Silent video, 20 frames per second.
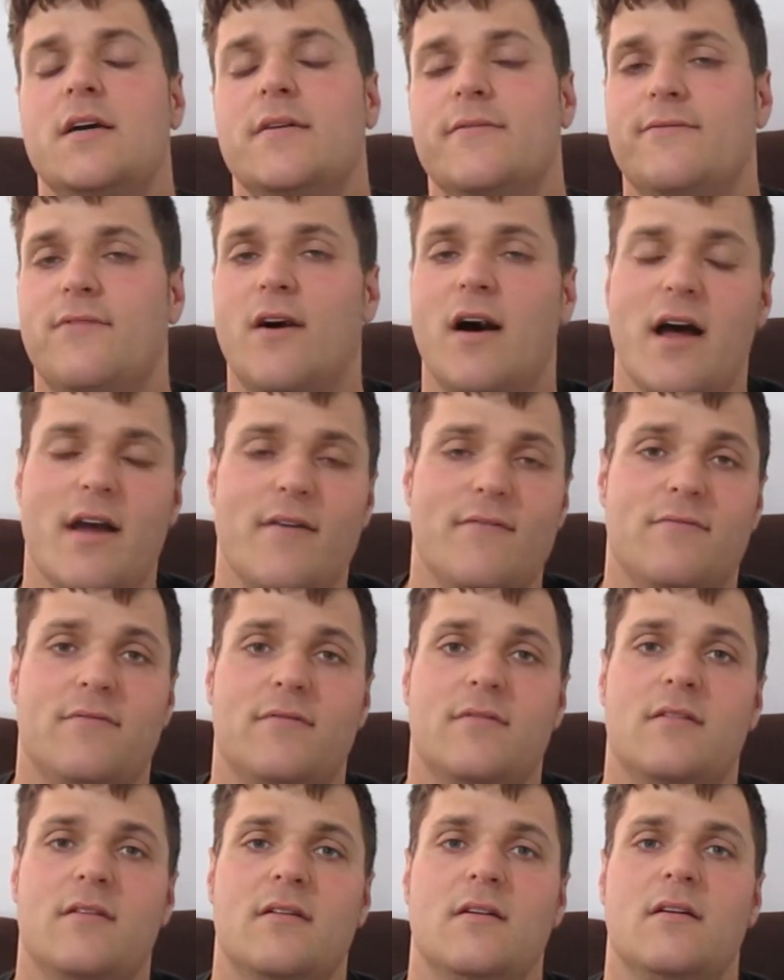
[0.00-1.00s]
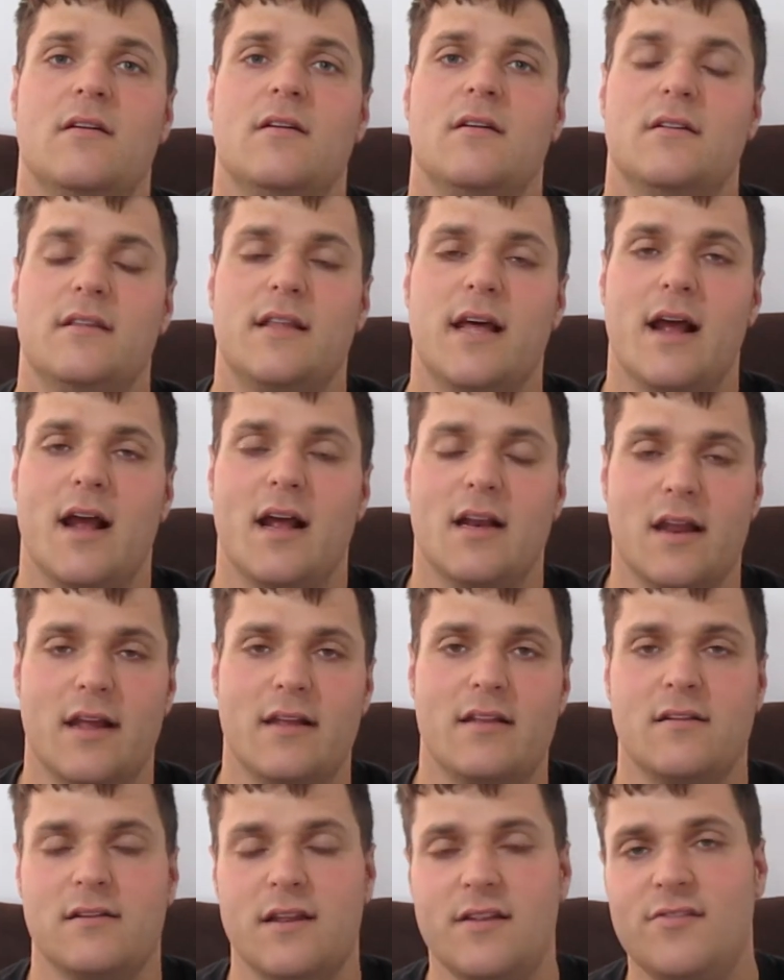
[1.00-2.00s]
5 that I
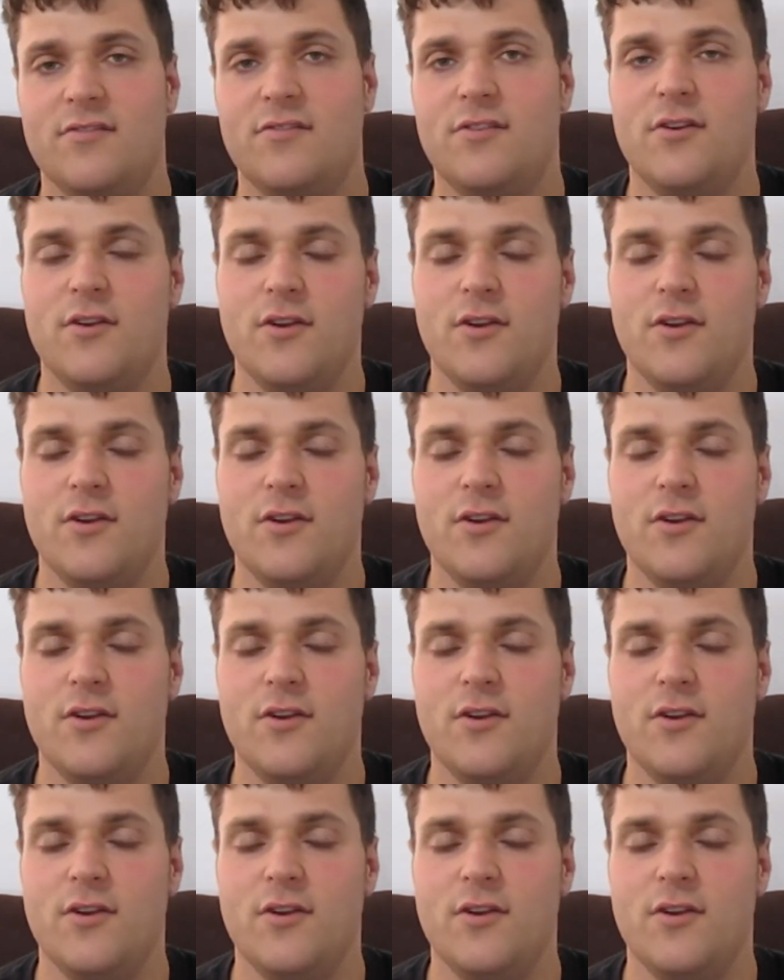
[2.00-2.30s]
like to listen to.